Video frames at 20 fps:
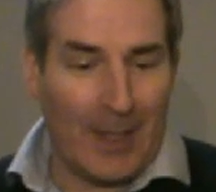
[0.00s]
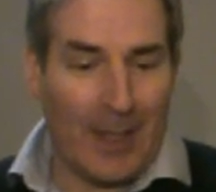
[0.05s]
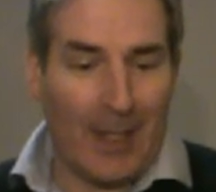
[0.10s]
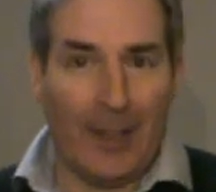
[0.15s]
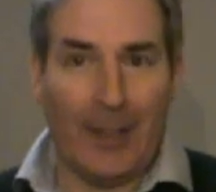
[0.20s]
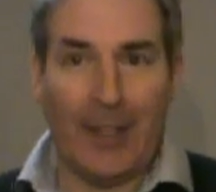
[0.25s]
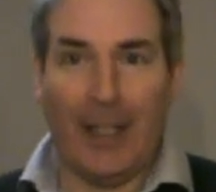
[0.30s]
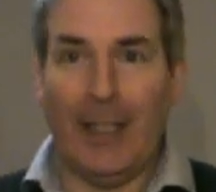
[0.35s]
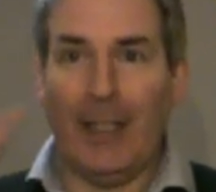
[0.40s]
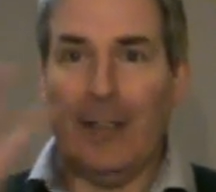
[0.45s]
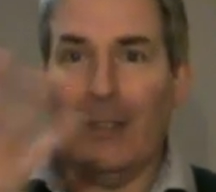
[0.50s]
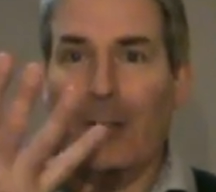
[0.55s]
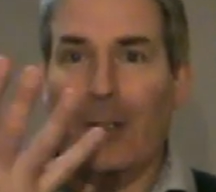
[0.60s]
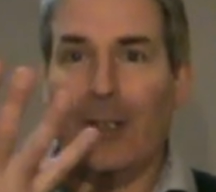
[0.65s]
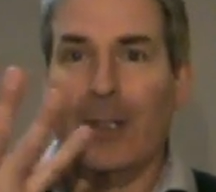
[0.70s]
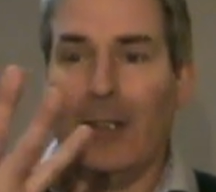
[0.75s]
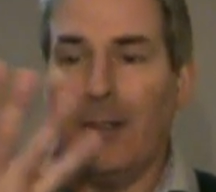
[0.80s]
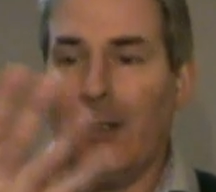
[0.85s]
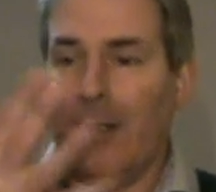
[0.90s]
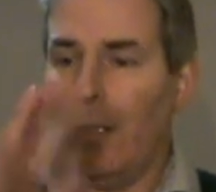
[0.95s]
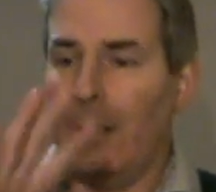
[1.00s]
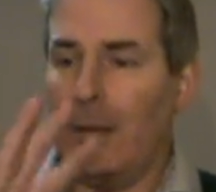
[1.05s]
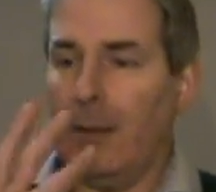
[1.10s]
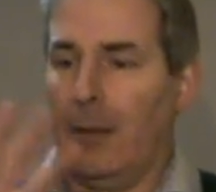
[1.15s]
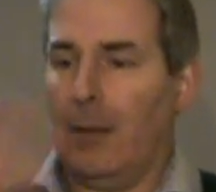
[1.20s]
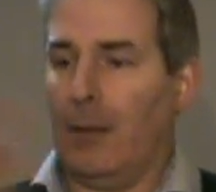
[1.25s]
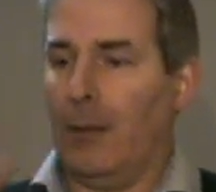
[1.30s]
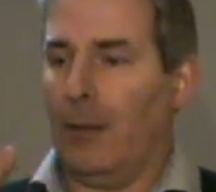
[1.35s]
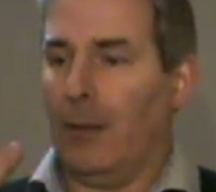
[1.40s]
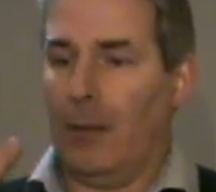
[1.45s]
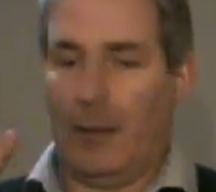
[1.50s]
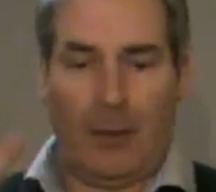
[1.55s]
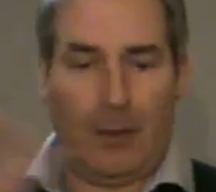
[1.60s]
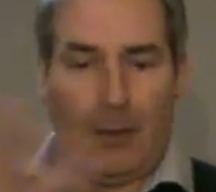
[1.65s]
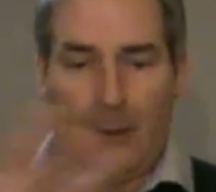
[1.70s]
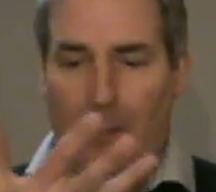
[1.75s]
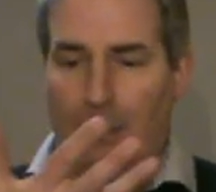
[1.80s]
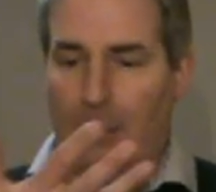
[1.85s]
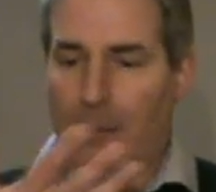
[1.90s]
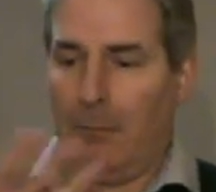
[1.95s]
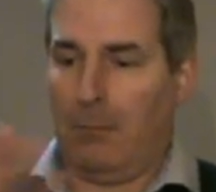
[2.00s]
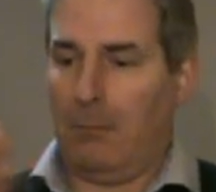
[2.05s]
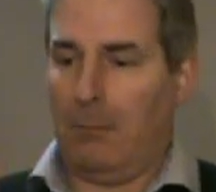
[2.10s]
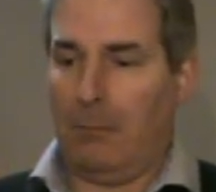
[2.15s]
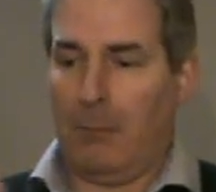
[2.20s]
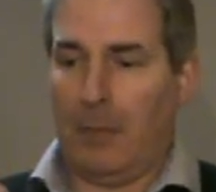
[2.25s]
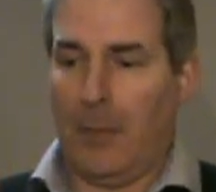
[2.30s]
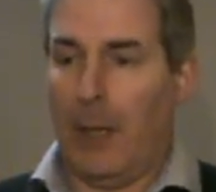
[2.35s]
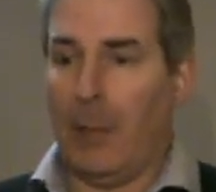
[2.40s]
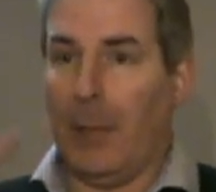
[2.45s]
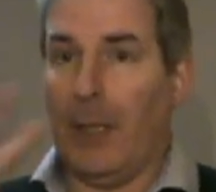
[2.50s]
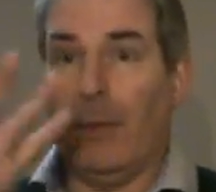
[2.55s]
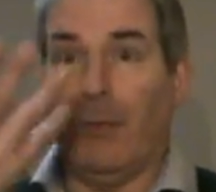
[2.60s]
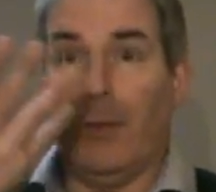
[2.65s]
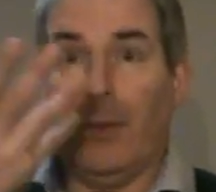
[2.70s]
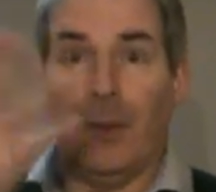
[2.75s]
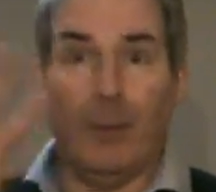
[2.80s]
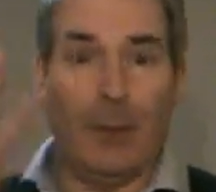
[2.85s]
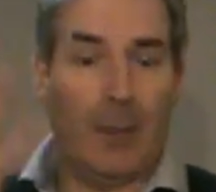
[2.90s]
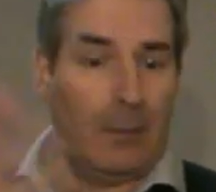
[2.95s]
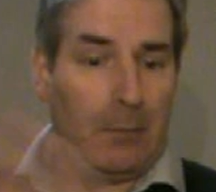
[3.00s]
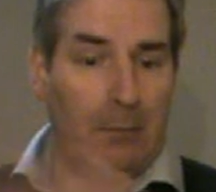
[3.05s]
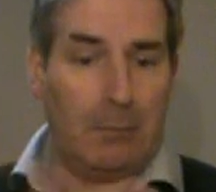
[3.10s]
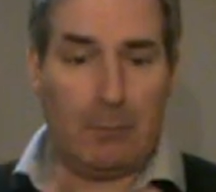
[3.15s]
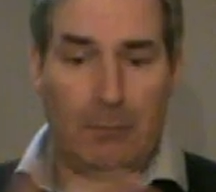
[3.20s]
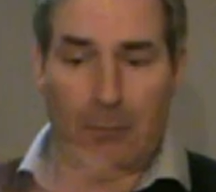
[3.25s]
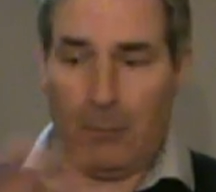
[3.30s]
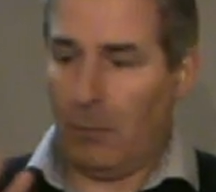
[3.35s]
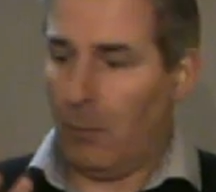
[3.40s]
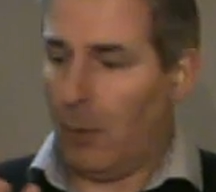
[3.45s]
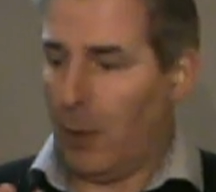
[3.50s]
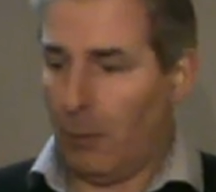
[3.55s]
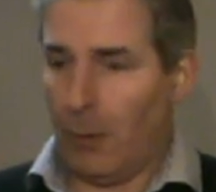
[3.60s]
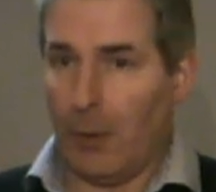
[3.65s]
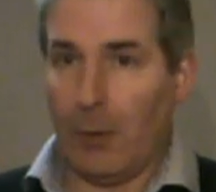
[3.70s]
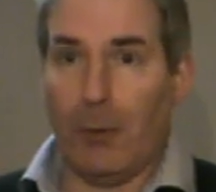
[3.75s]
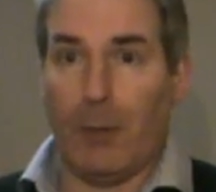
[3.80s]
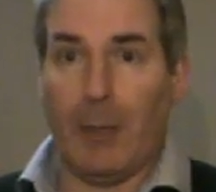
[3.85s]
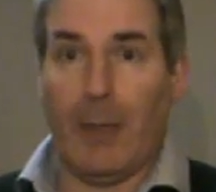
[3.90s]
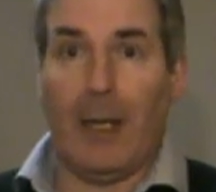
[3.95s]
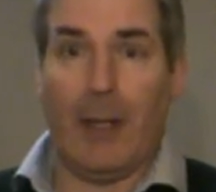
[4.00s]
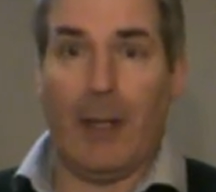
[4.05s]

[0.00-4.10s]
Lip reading: And then he's looking at his hand. Am I invisible? What do I do with my